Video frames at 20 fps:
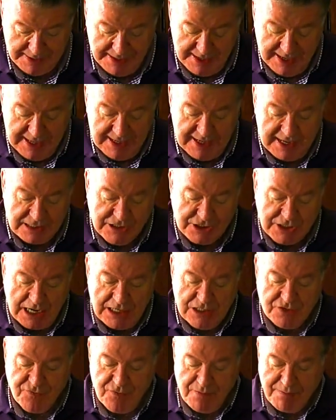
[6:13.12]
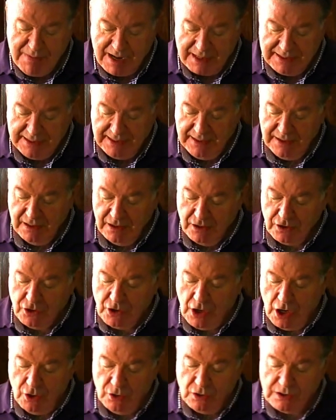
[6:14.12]
In exchange for money,
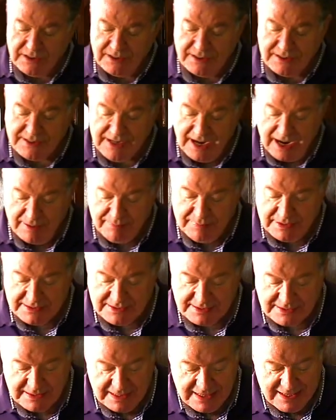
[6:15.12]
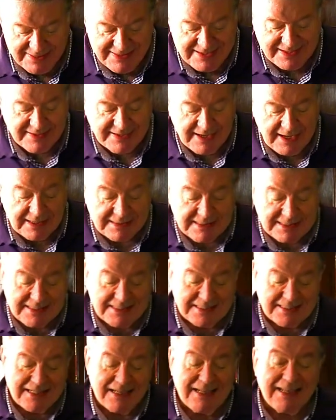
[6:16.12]
gold and diamonds, the
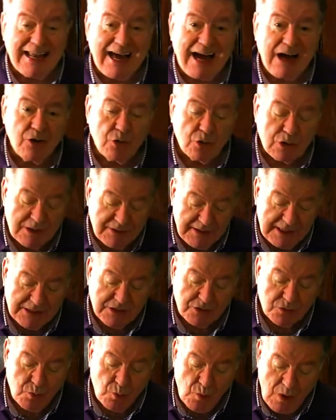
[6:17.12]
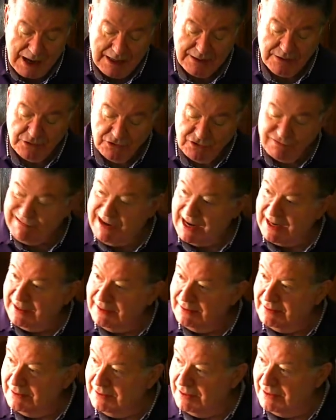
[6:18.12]
Nazis allowed this one
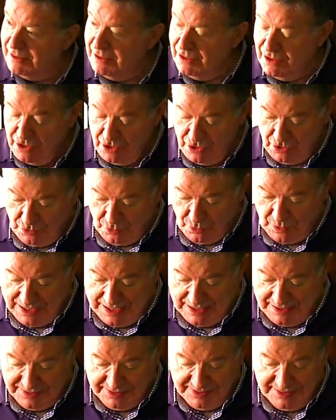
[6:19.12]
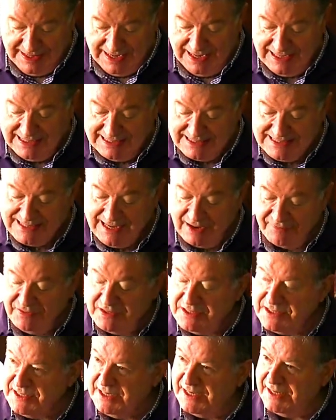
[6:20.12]
train with nearly
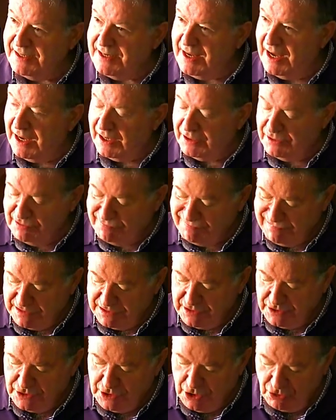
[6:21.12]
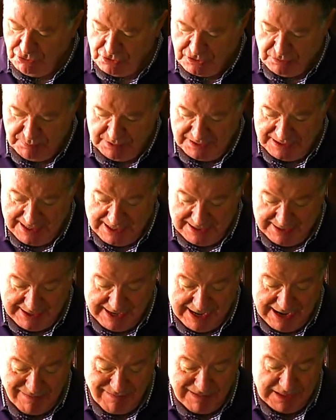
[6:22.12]
1,700 notable
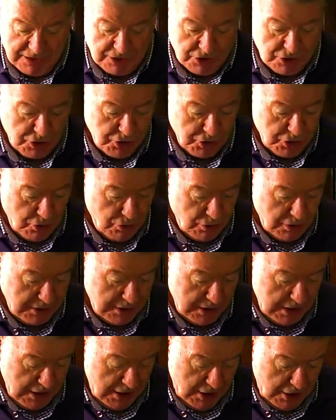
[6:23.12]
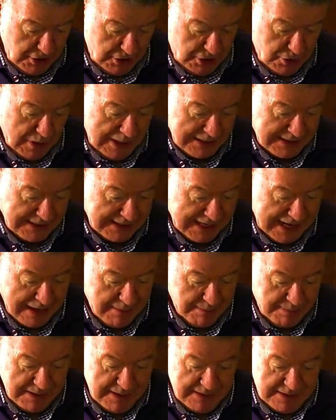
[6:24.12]
Hungarian Jews to
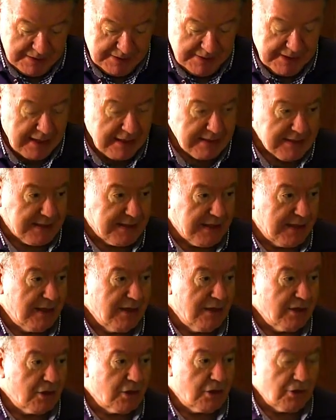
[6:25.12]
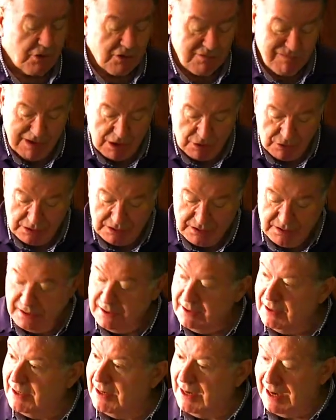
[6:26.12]
escape Nazi-controlled
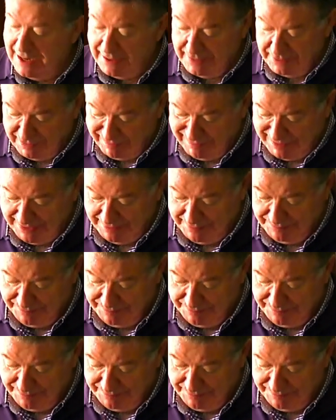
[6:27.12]
Hungary.